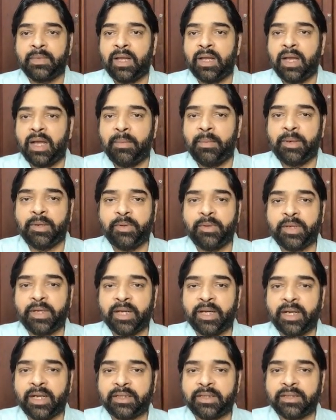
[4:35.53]
Am I doing
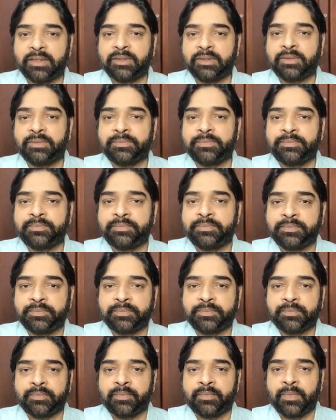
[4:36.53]
correct?
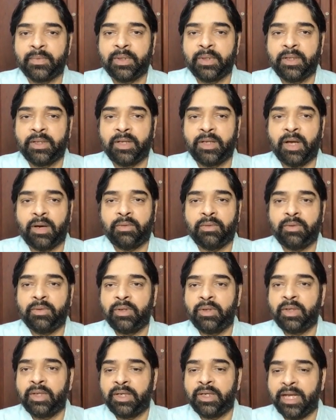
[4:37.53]
Now,
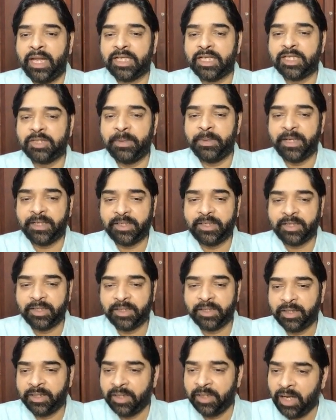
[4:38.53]
next bit,
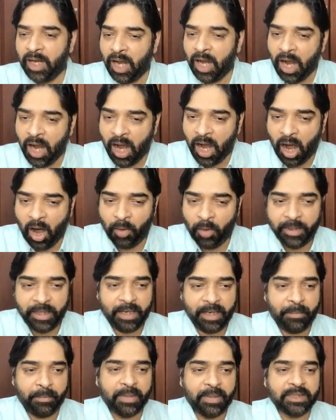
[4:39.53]
how many
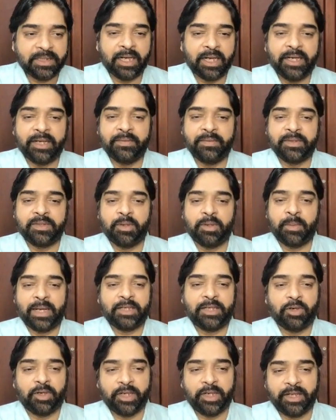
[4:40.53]
numbers are divisible by
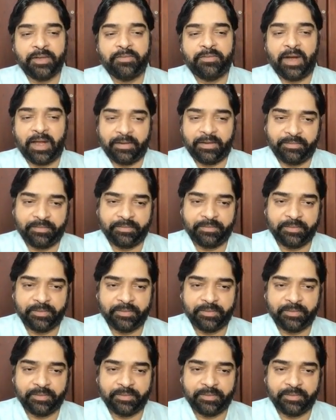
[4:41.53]
25?